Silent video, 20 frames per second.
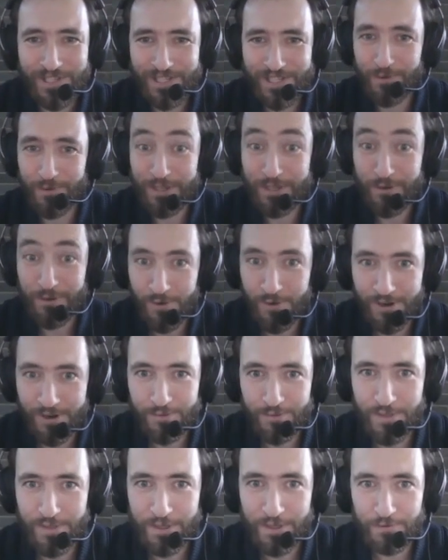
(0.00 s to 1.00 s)
So when you work
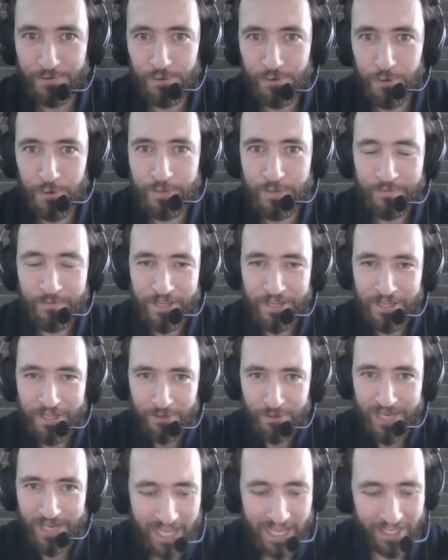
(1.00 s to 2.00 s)
with a group, you
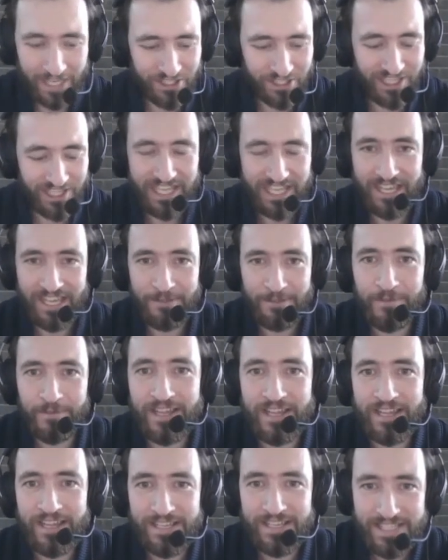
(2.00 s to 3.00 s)
will actually
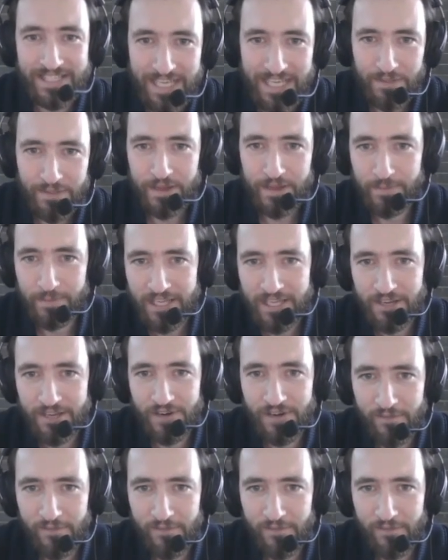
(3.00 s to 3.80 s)
see them here.